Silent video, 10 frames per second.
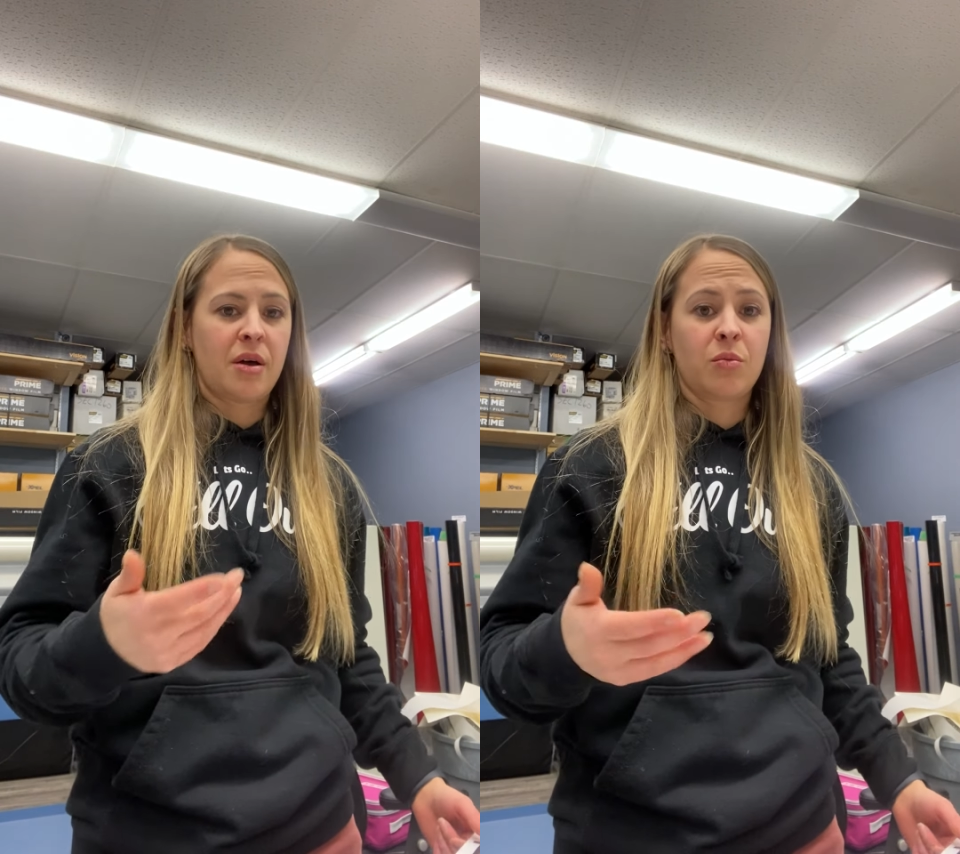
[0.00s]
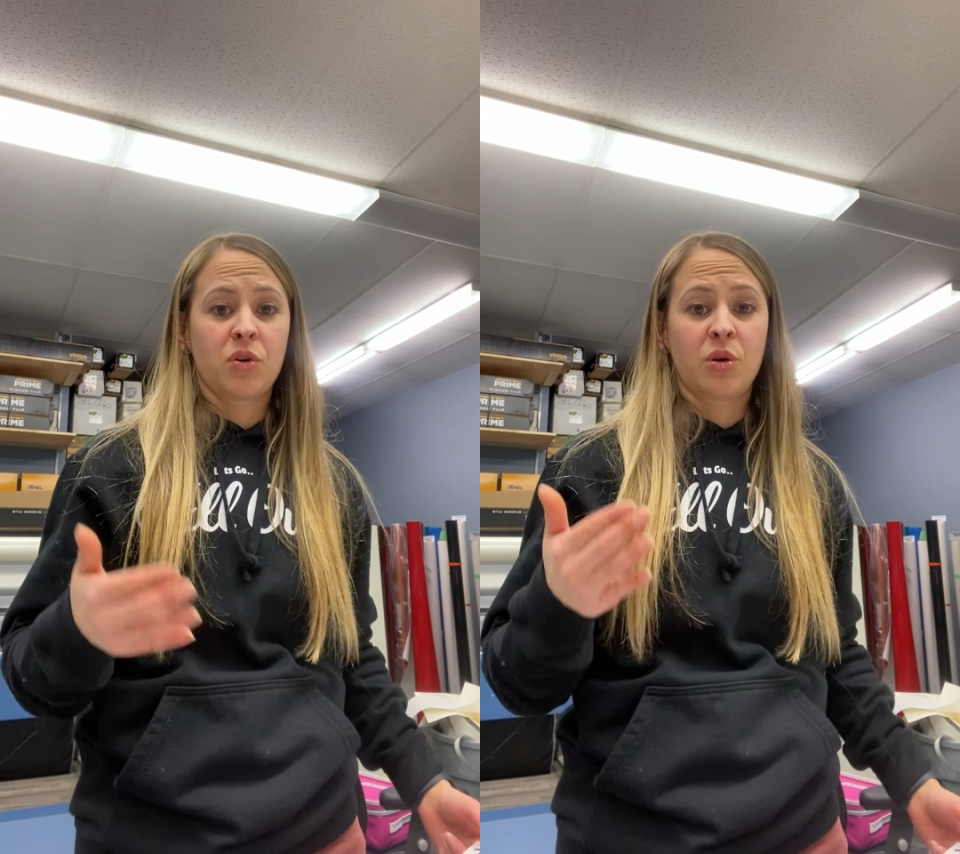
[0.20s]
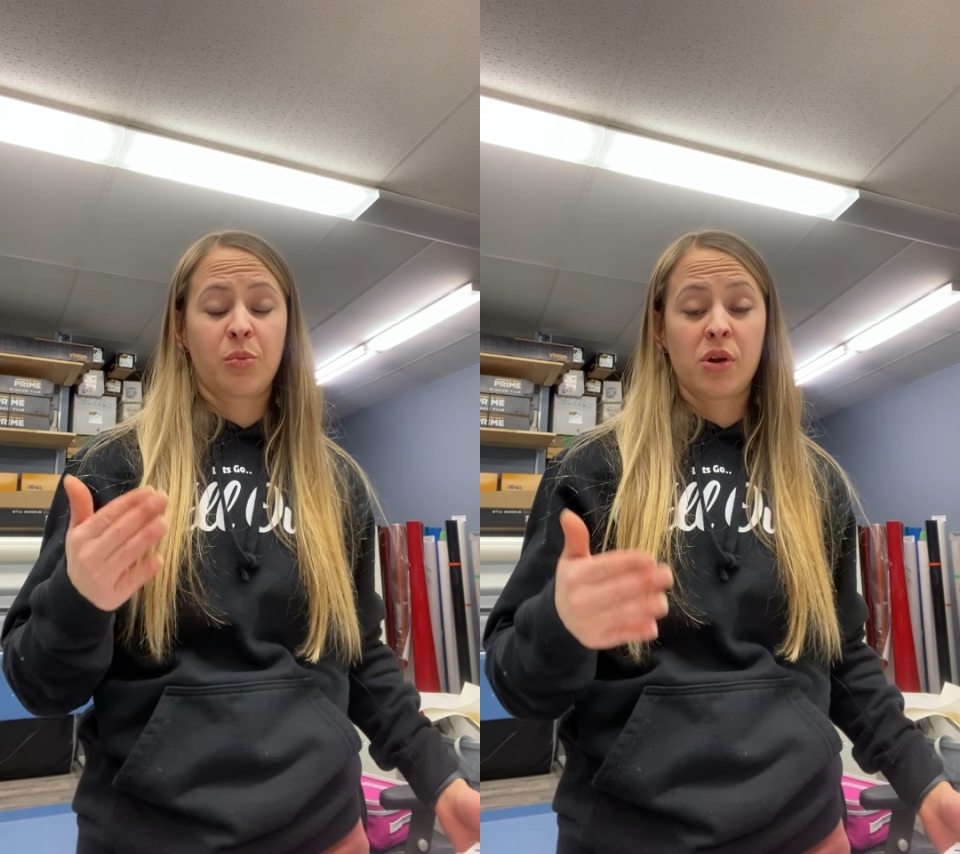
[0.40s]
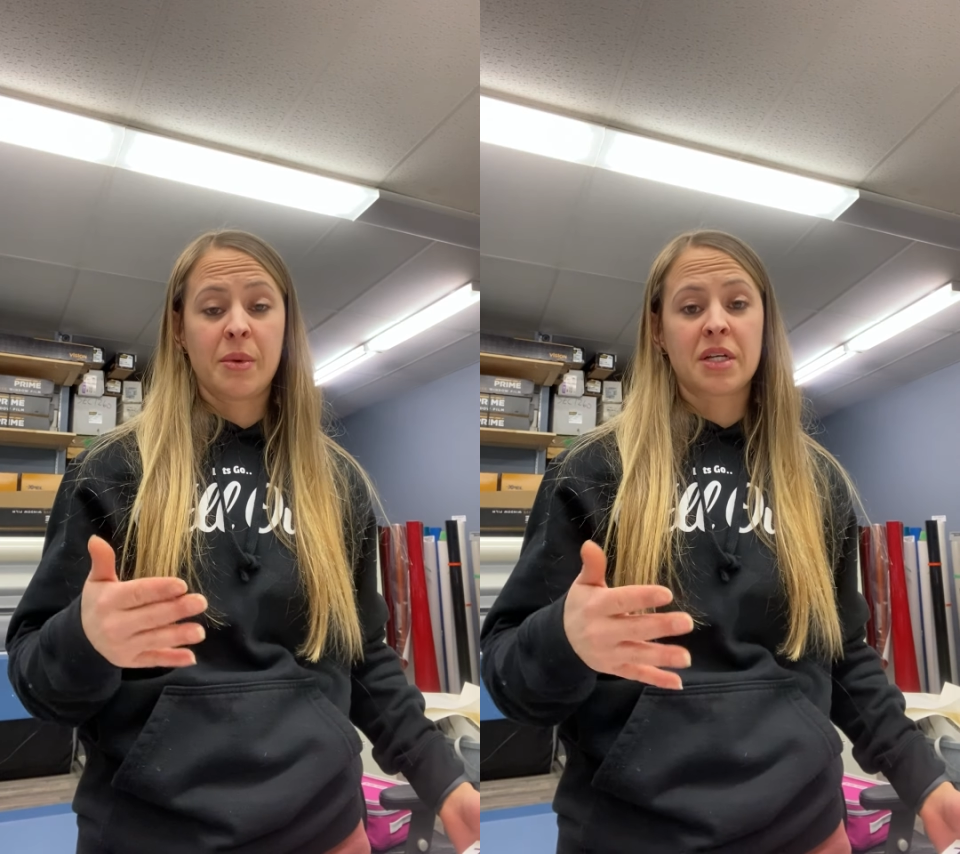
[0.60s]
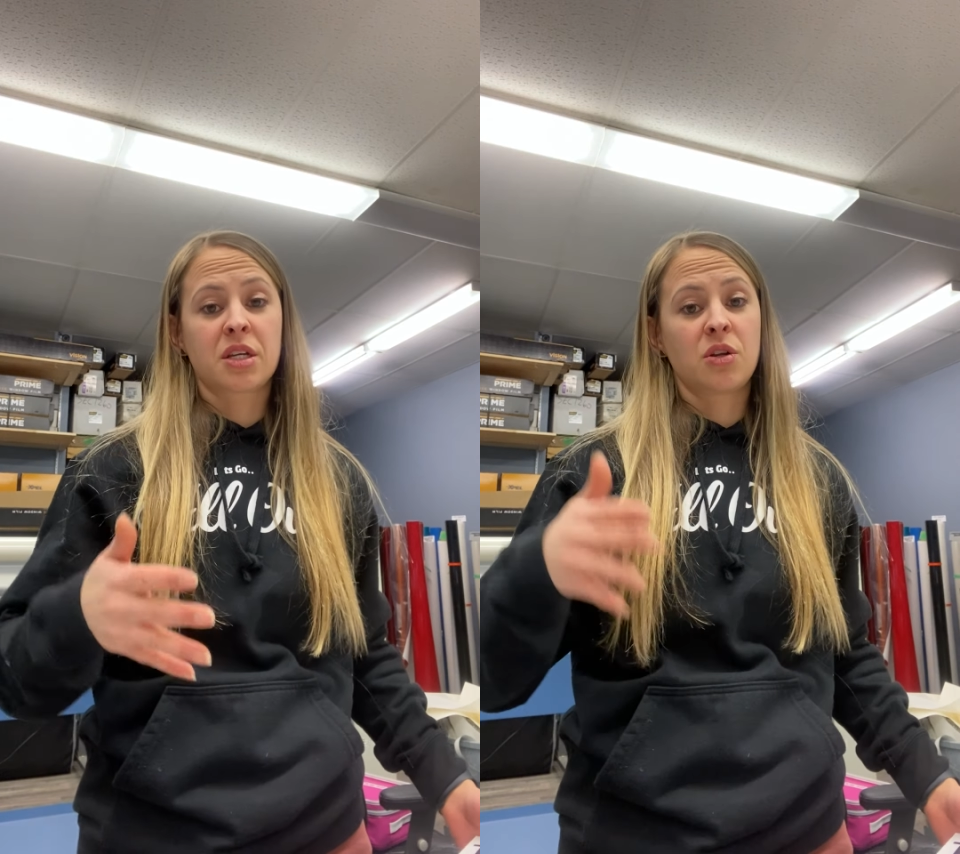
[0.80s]
when you're
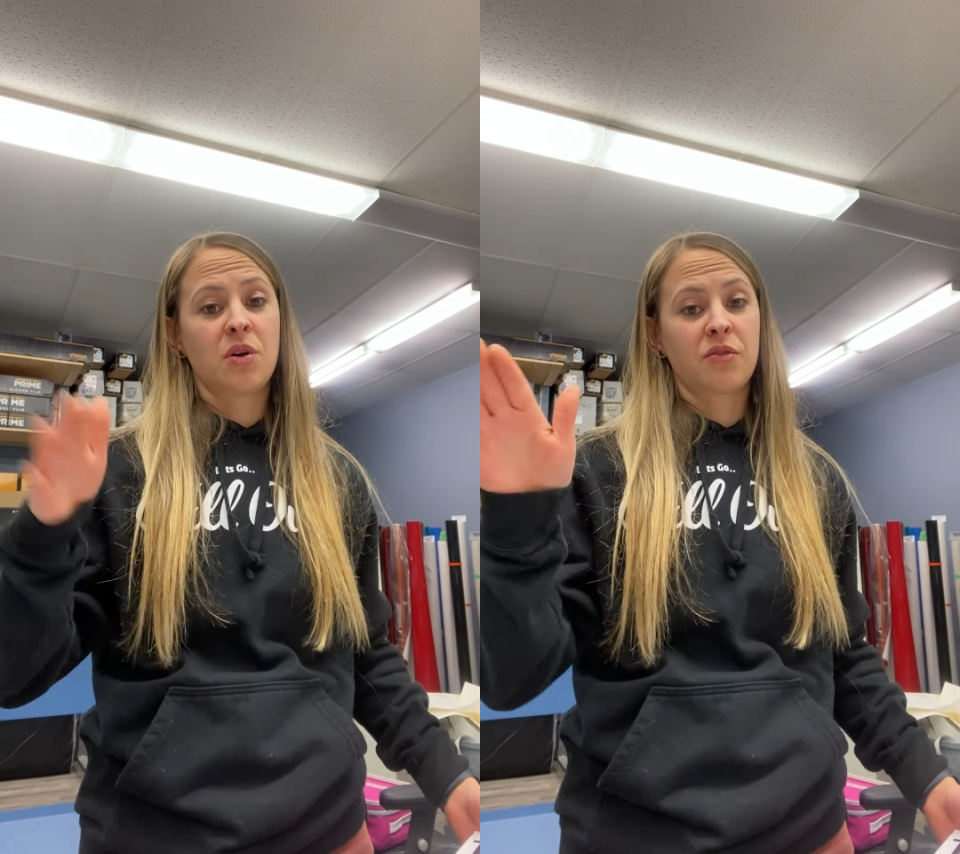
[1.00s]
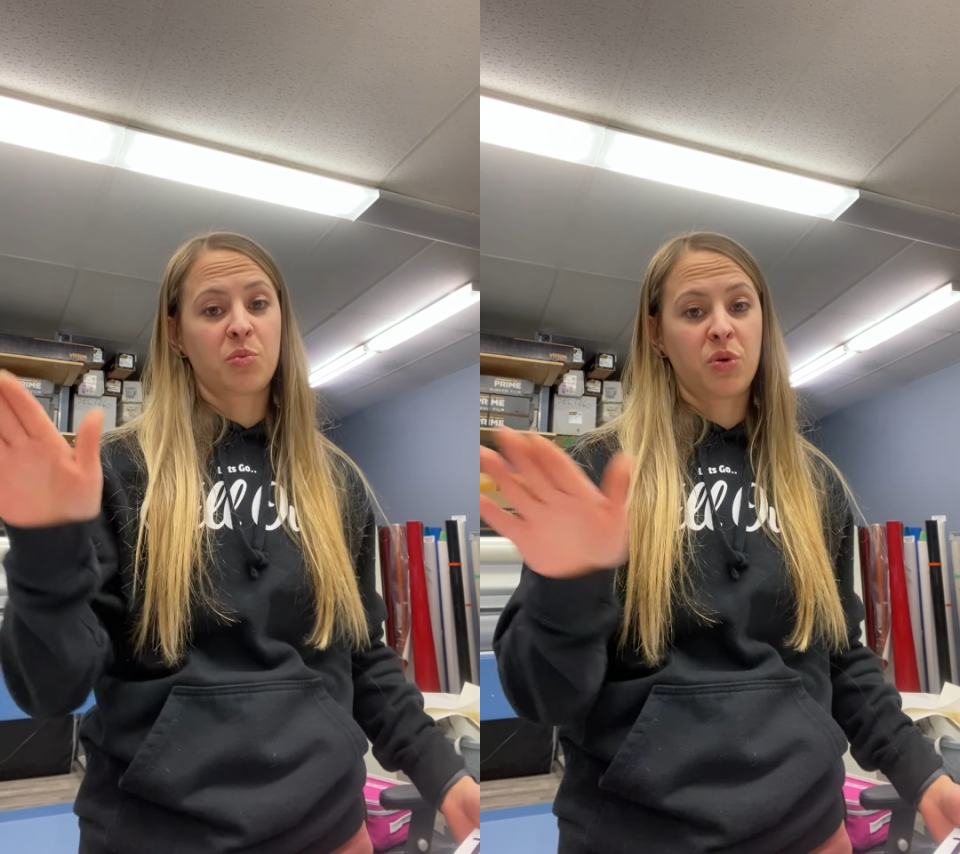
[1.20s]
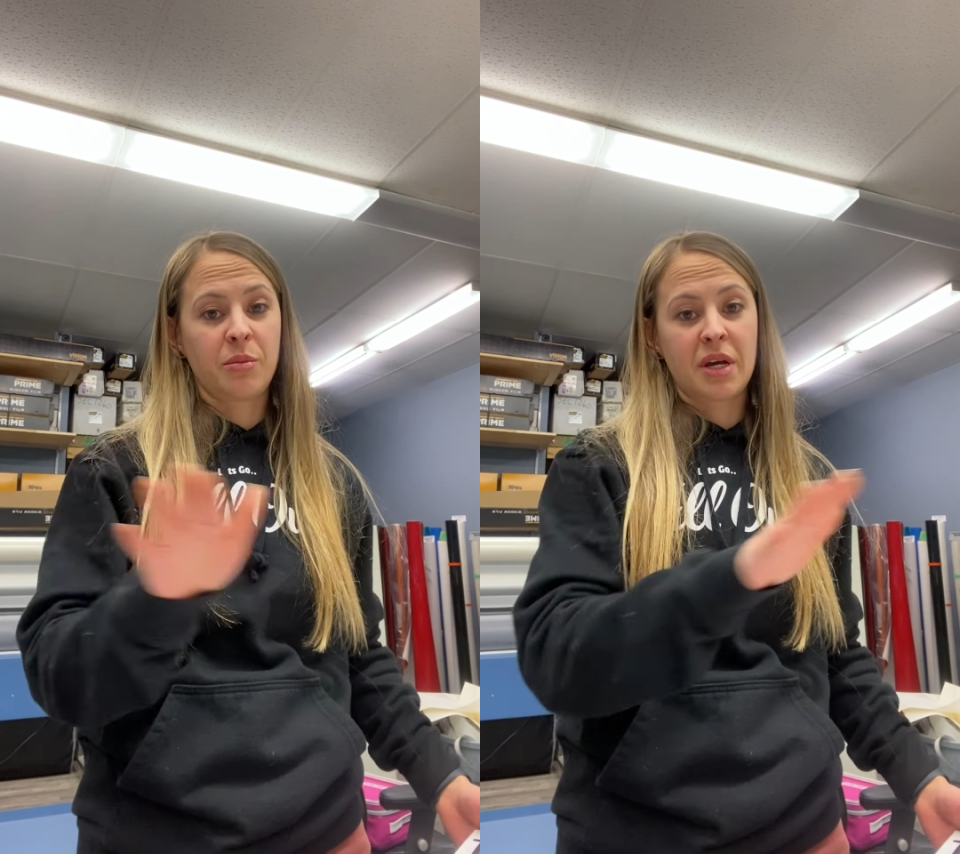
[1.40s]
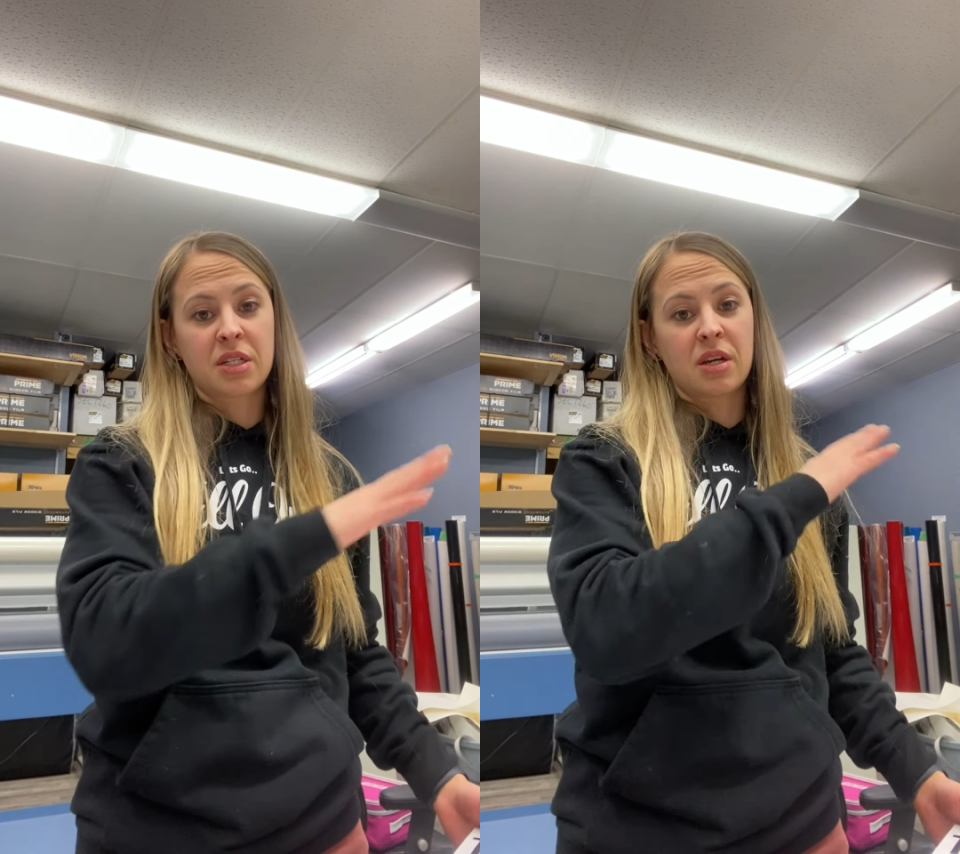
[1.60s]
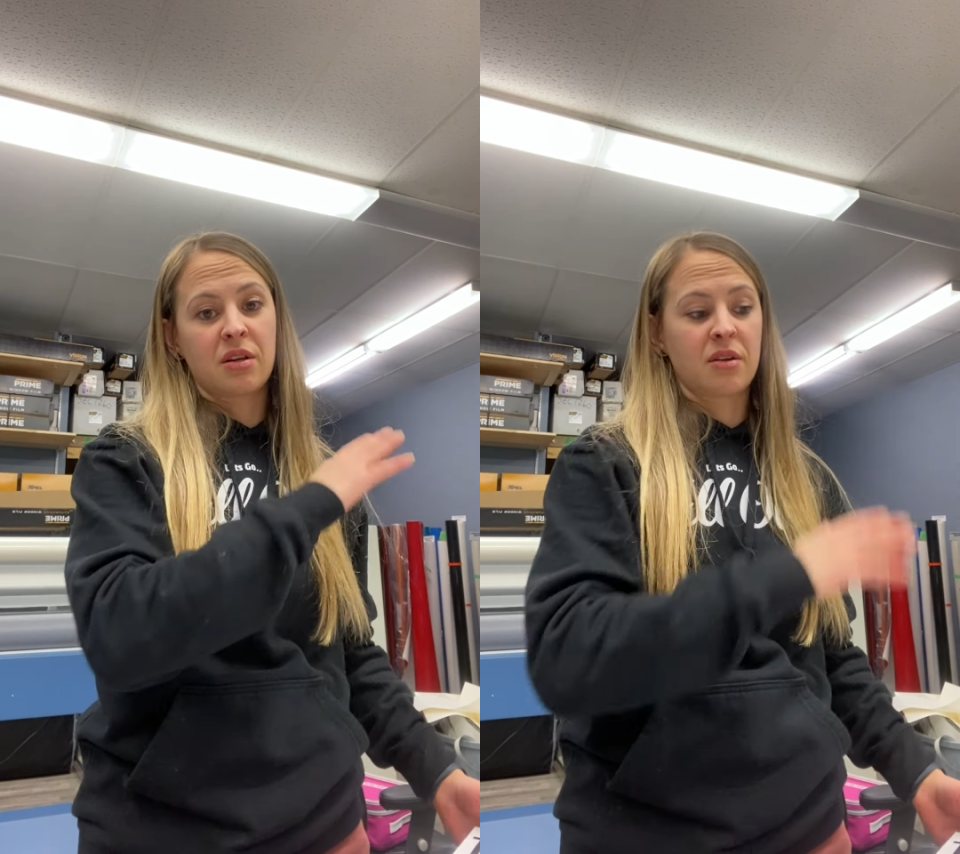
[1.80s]
pre-masking, you have to
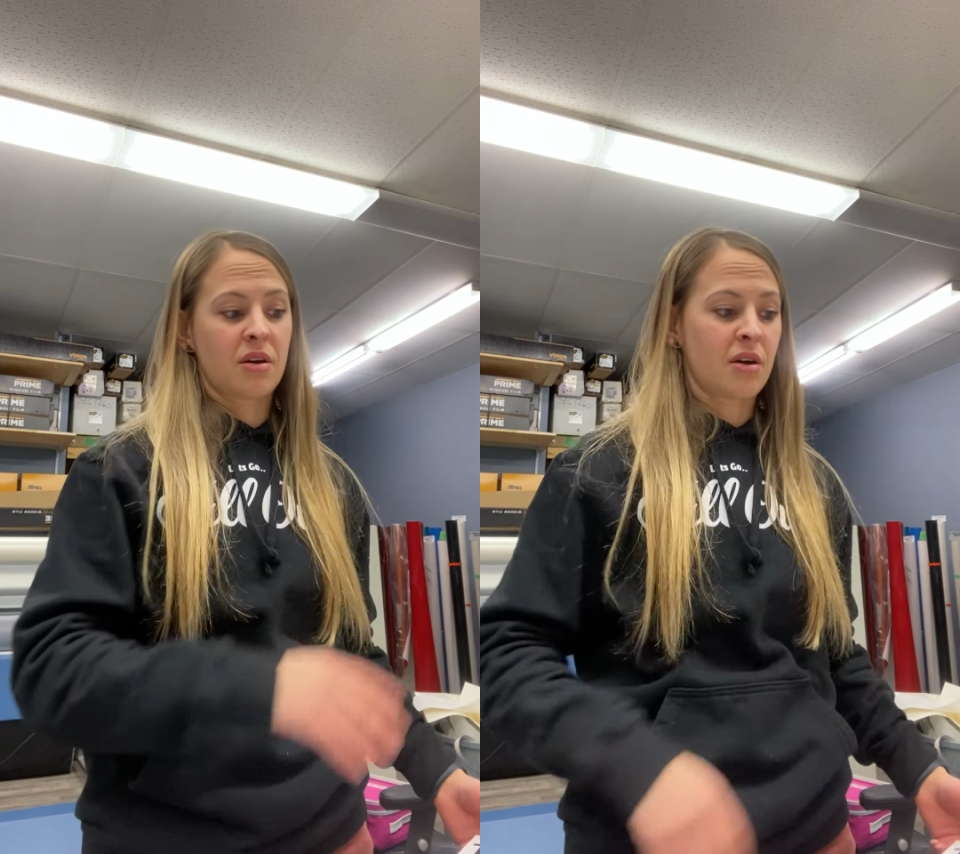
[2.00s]
pre-mask it